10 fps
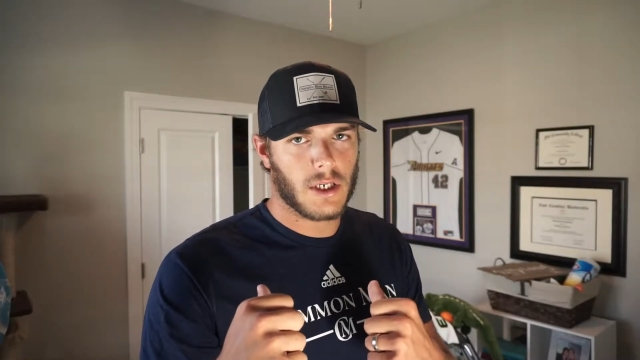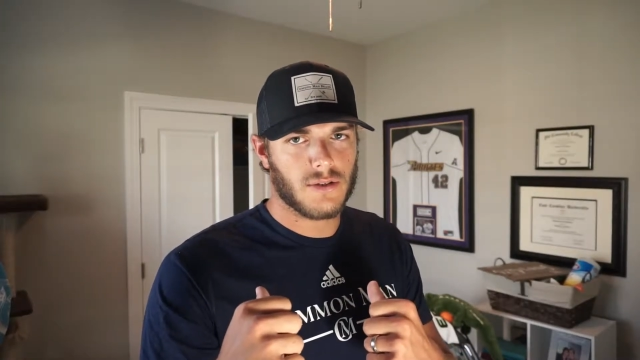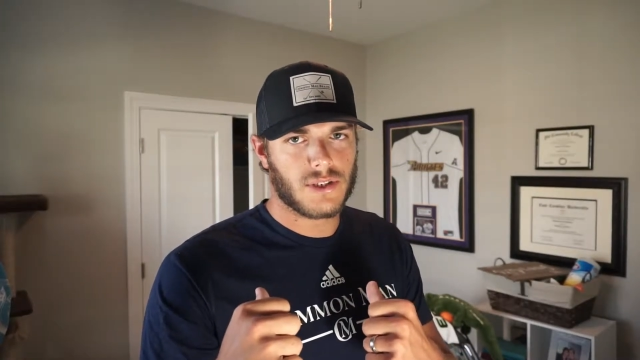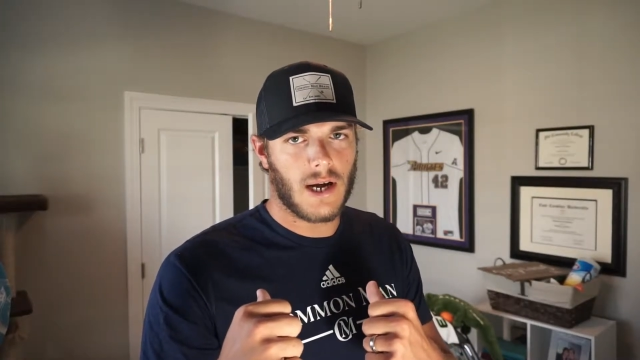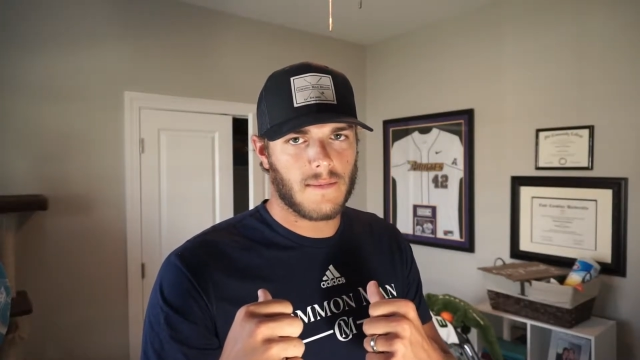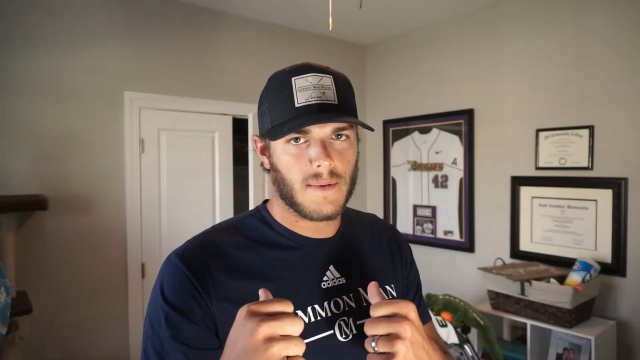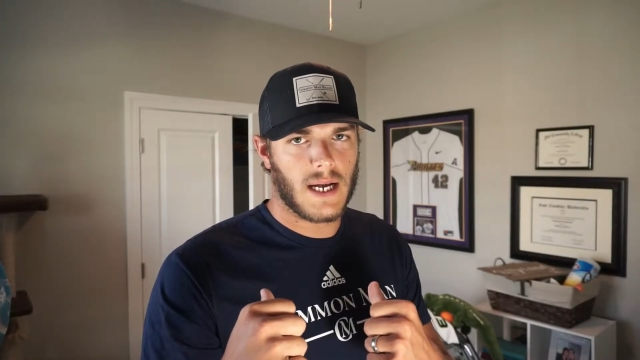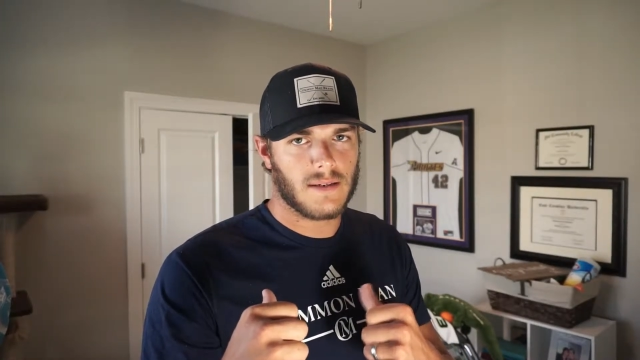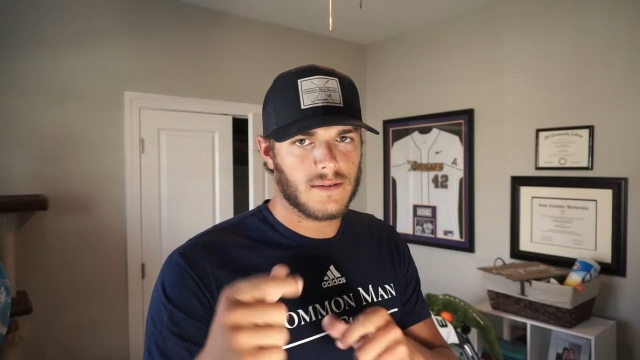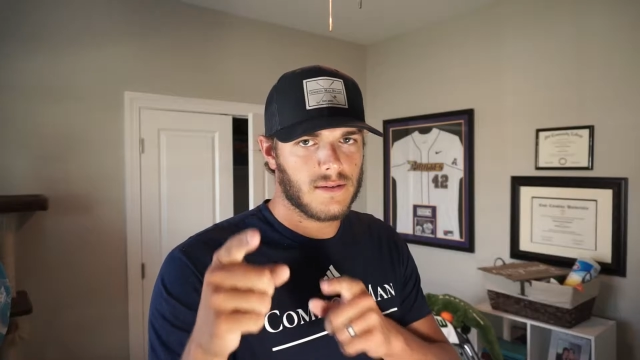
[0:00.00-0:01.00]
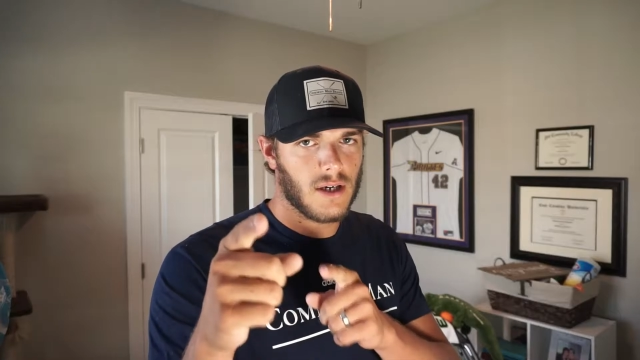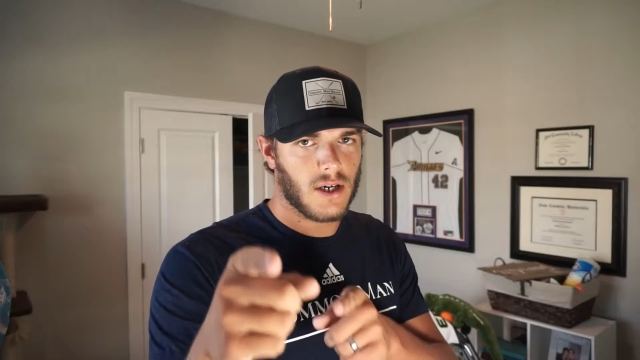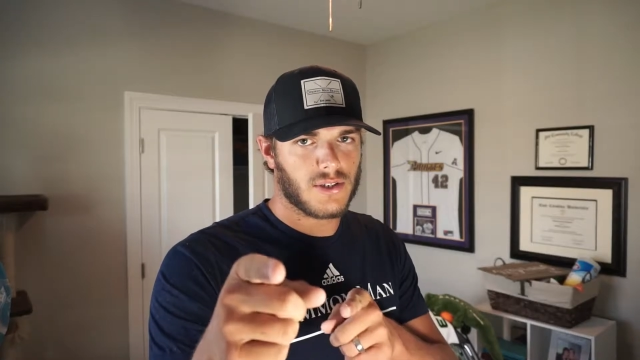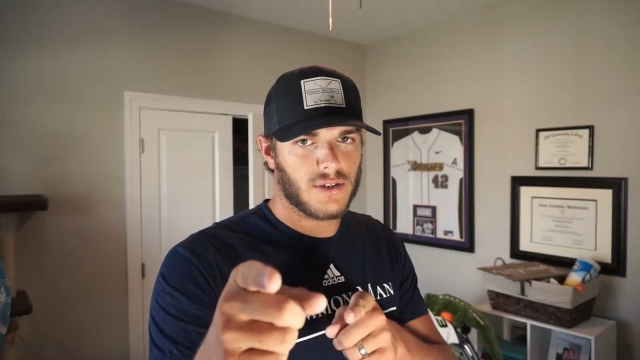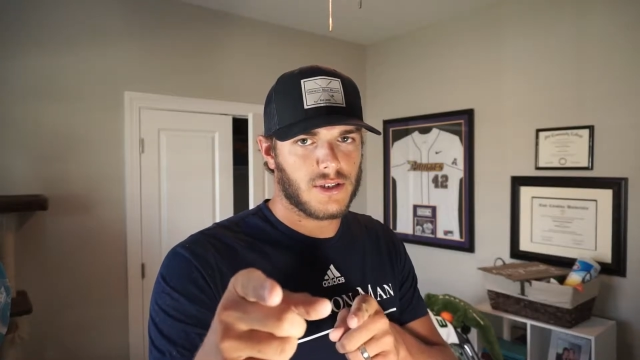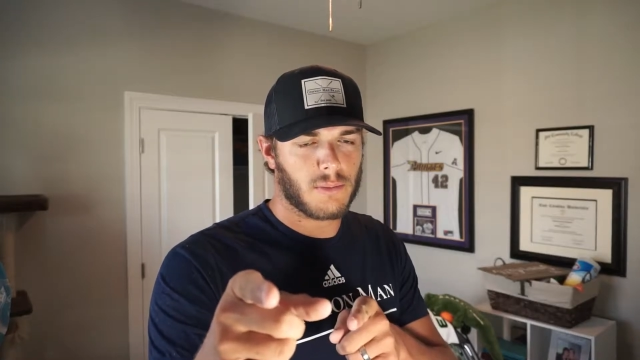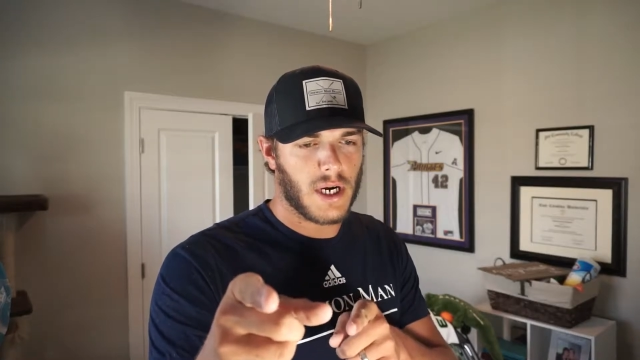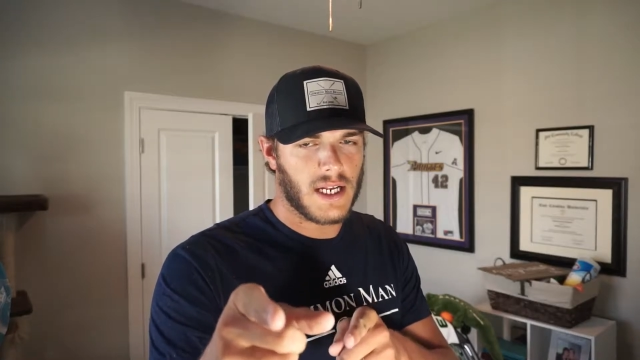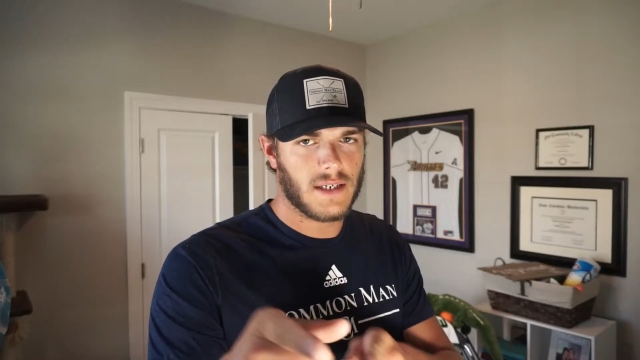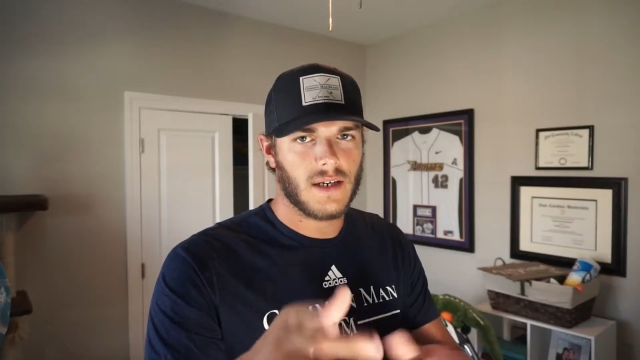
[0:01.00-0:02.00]
host, Common Man, also known as
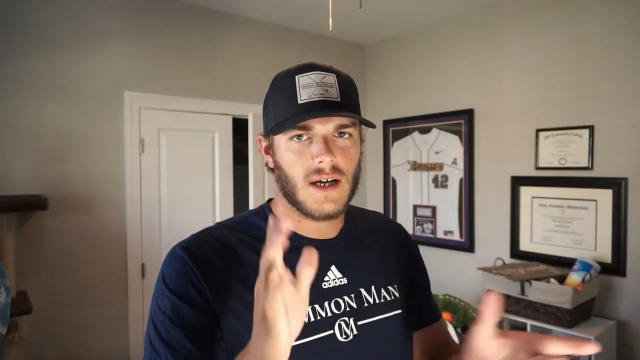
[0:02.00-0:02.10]
Brandon.